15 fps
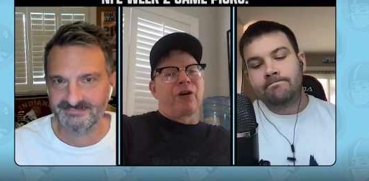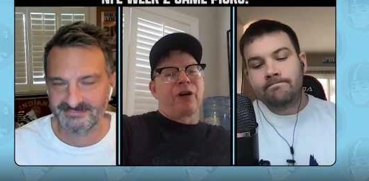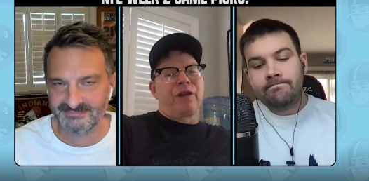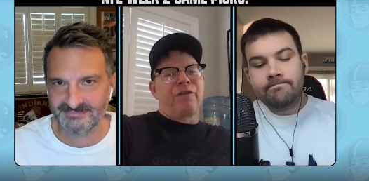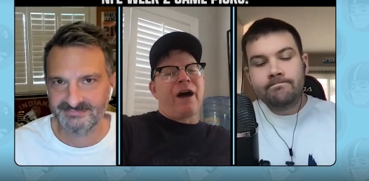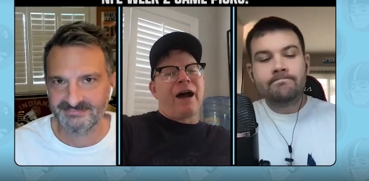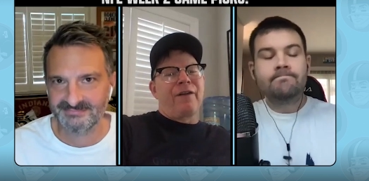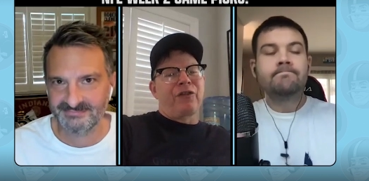
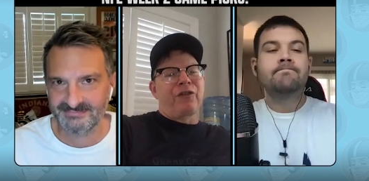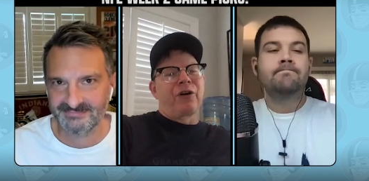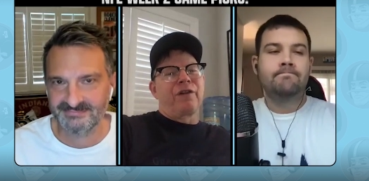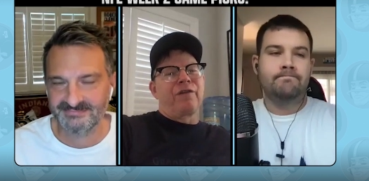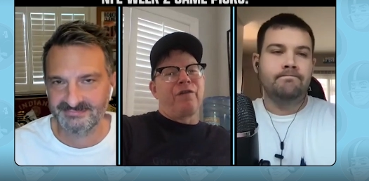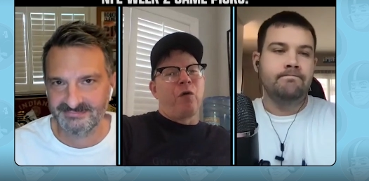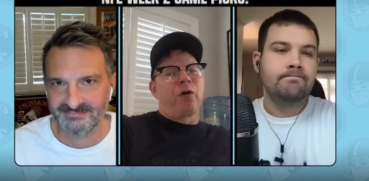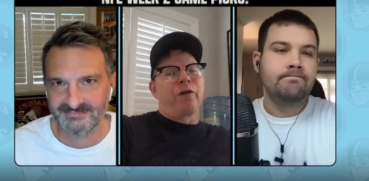Speaker 1: 35
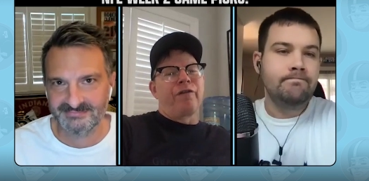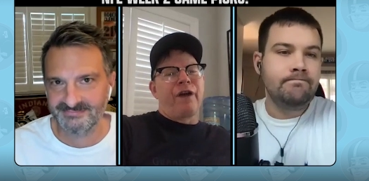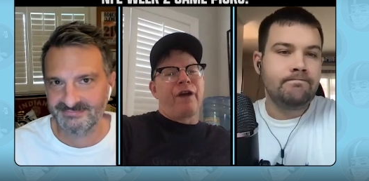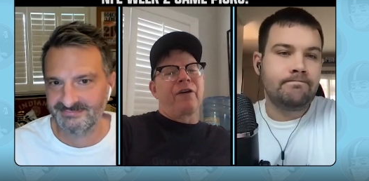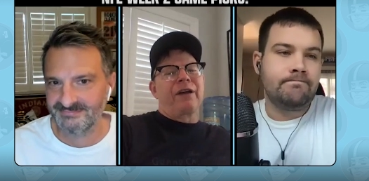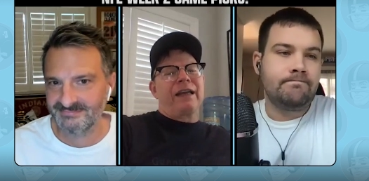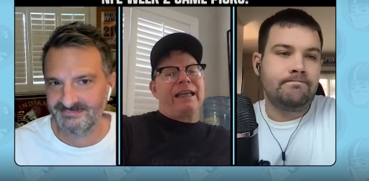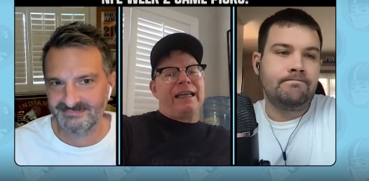34
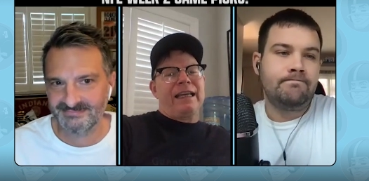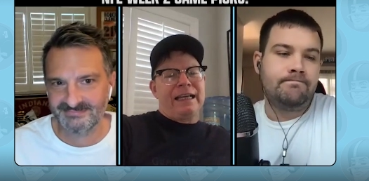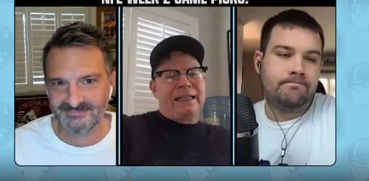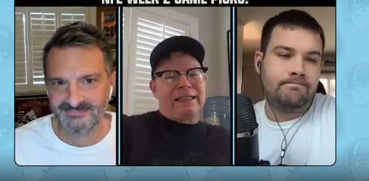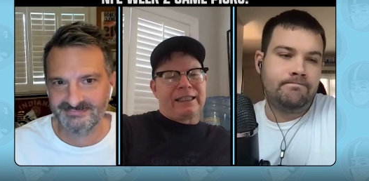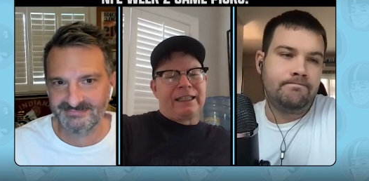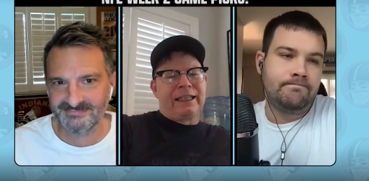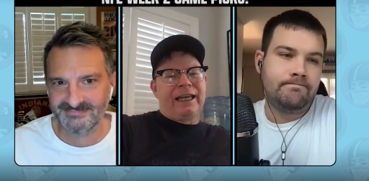very
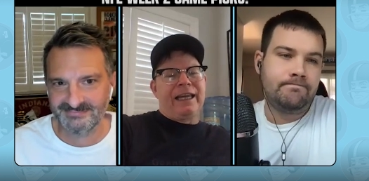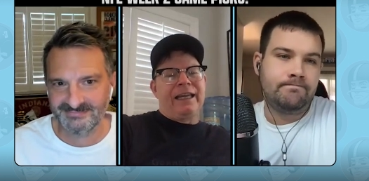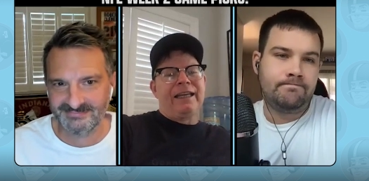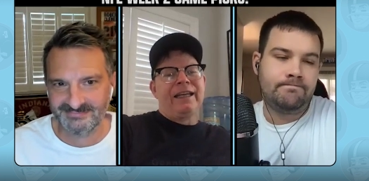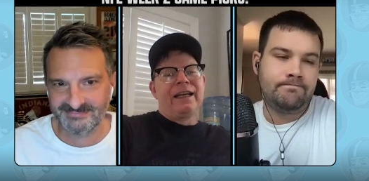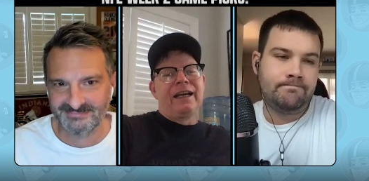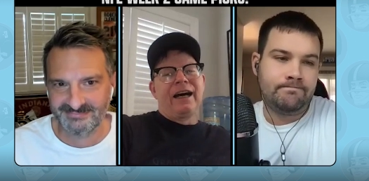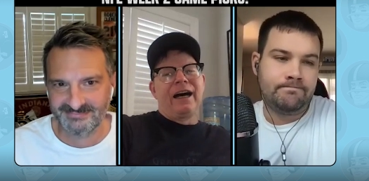easily.
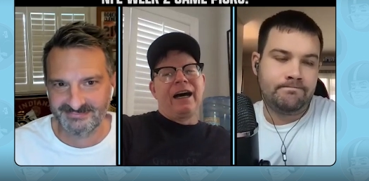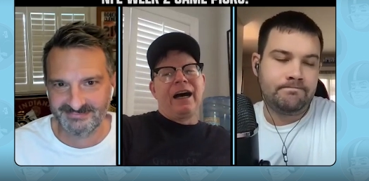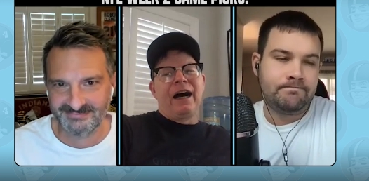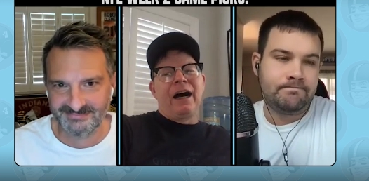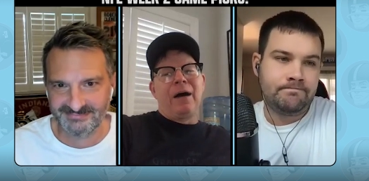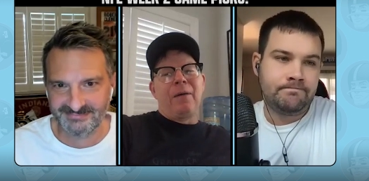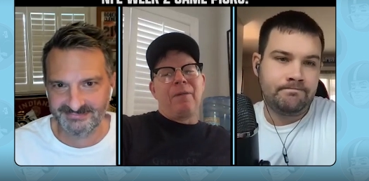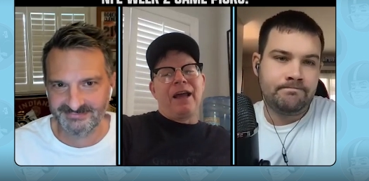
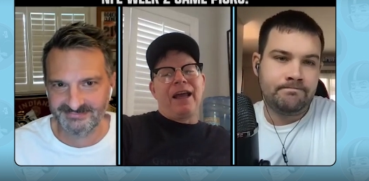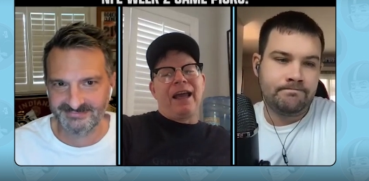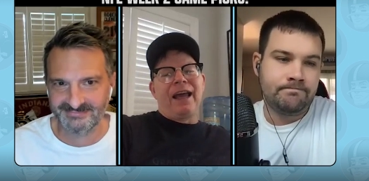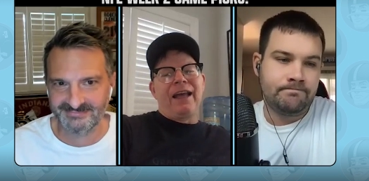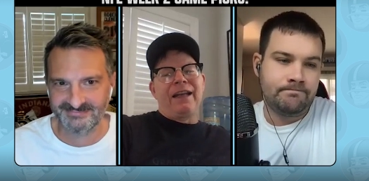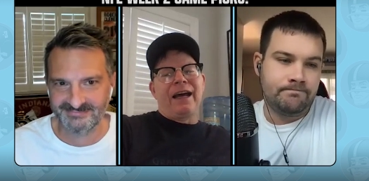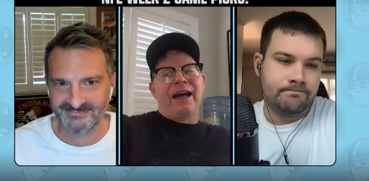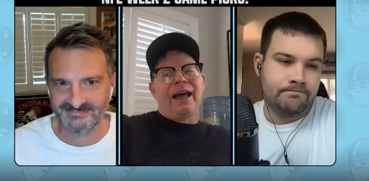Um,
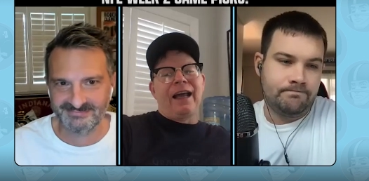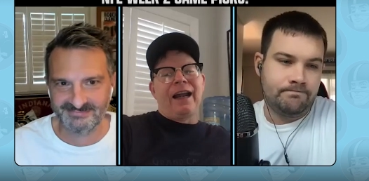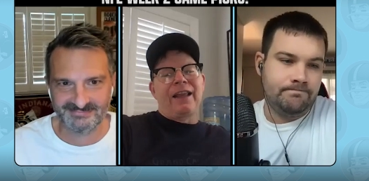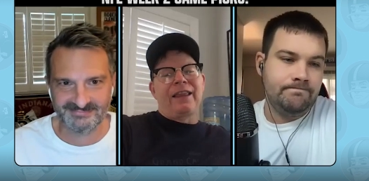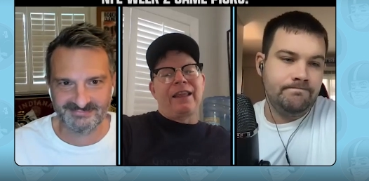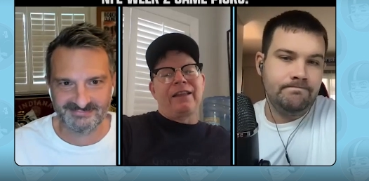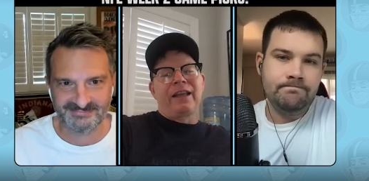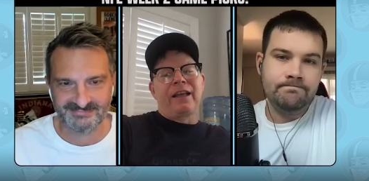and, uh, and I
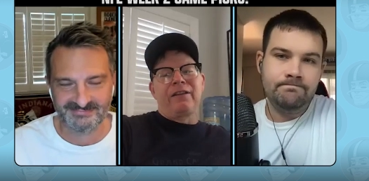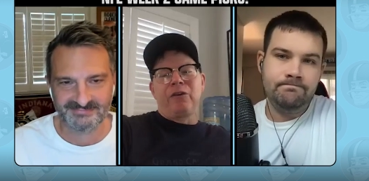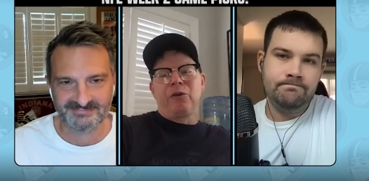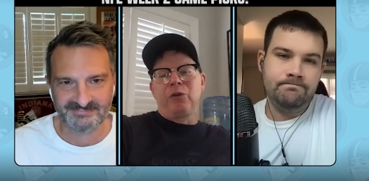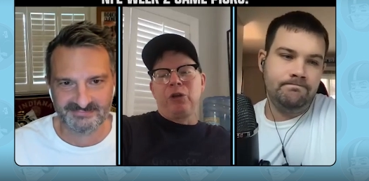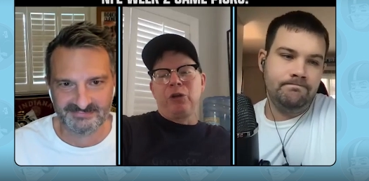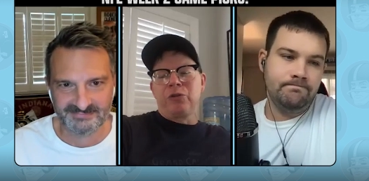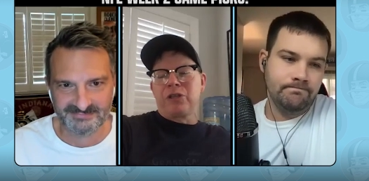think they do
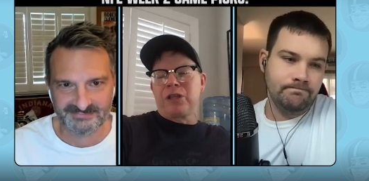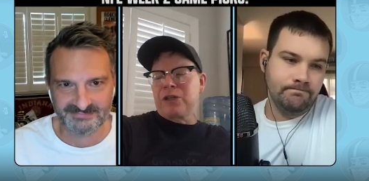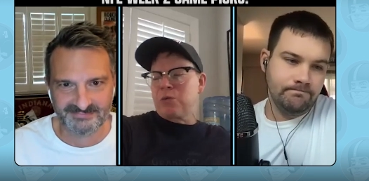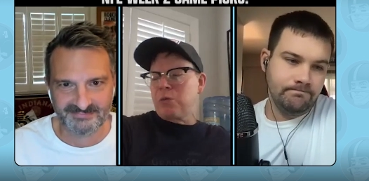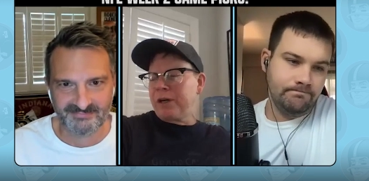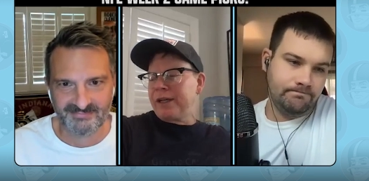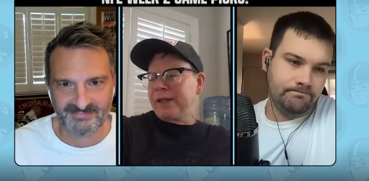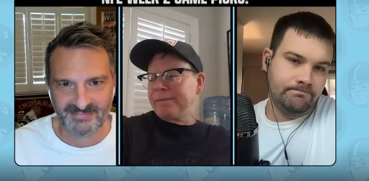lose this
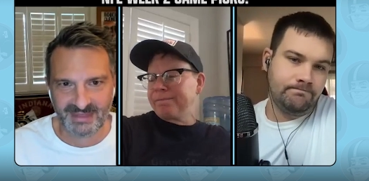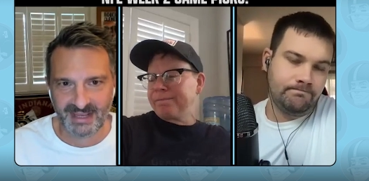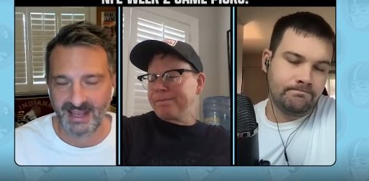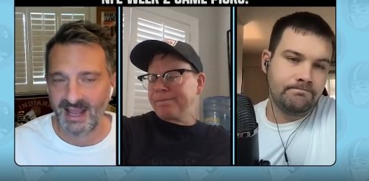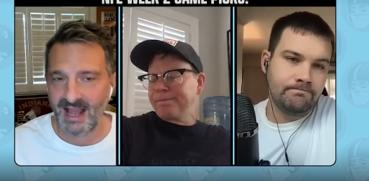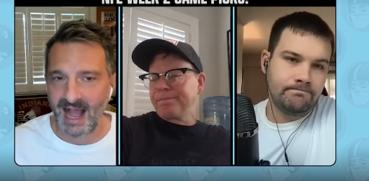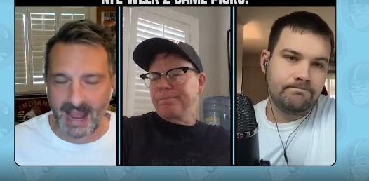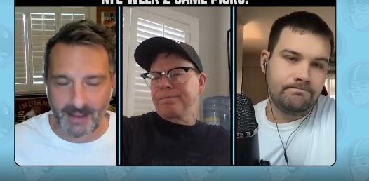week.
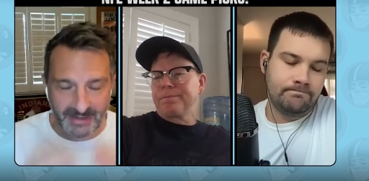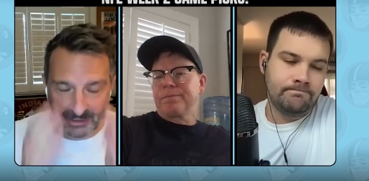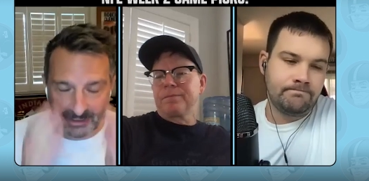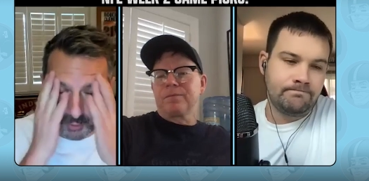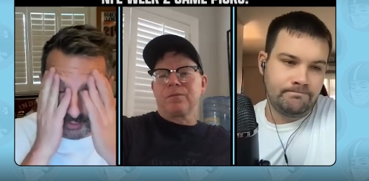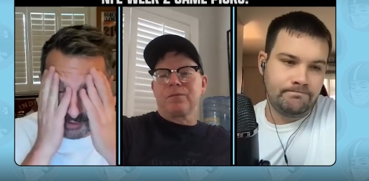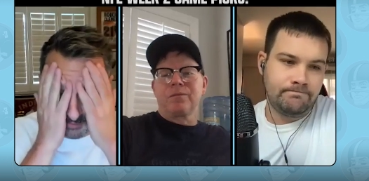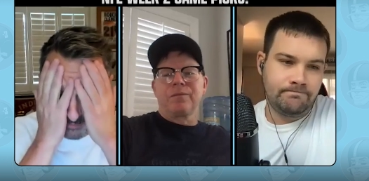
Speaker 2: I mean,
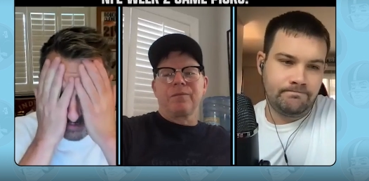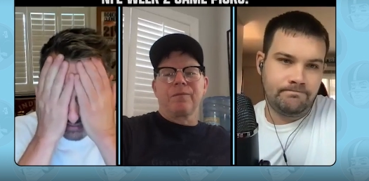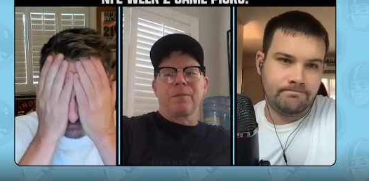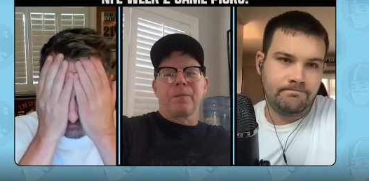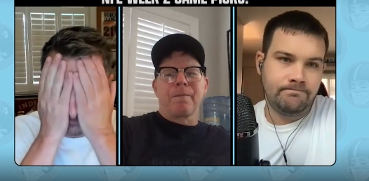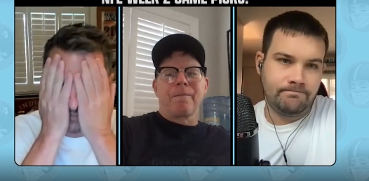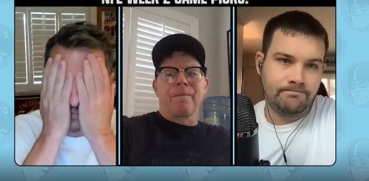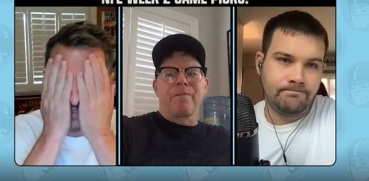quarterback
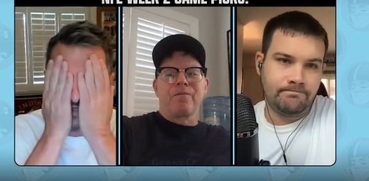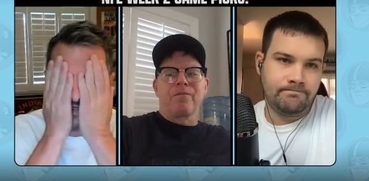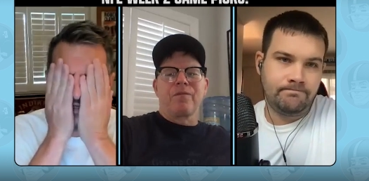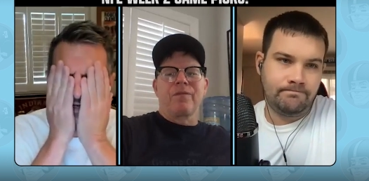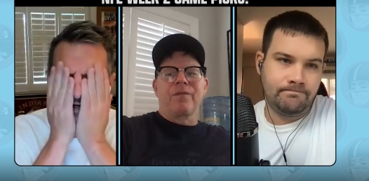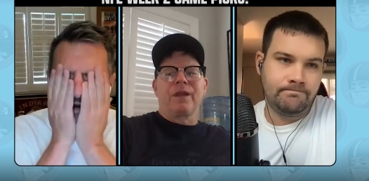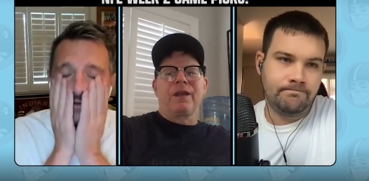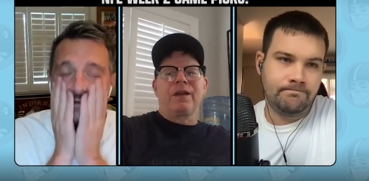league and
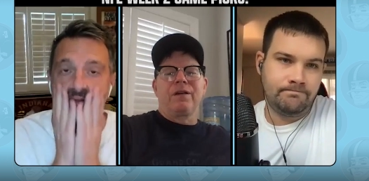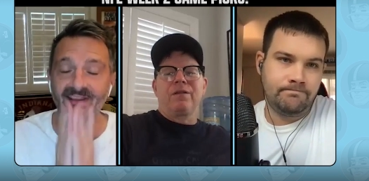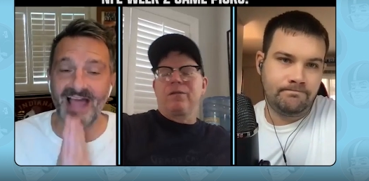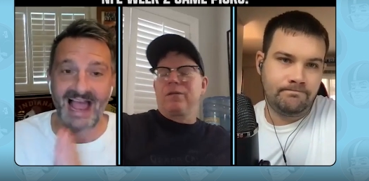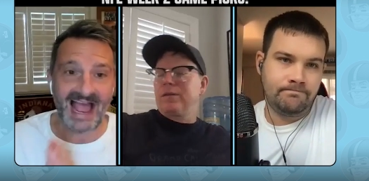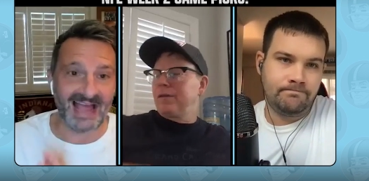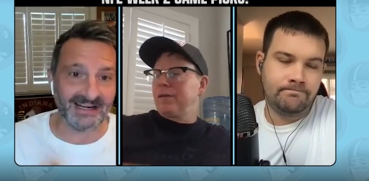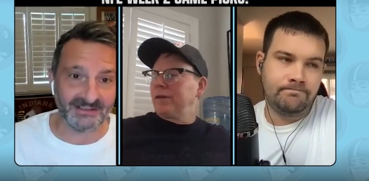all of
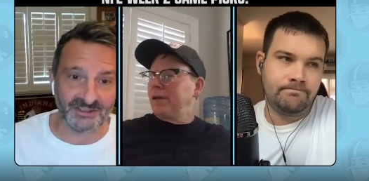that. And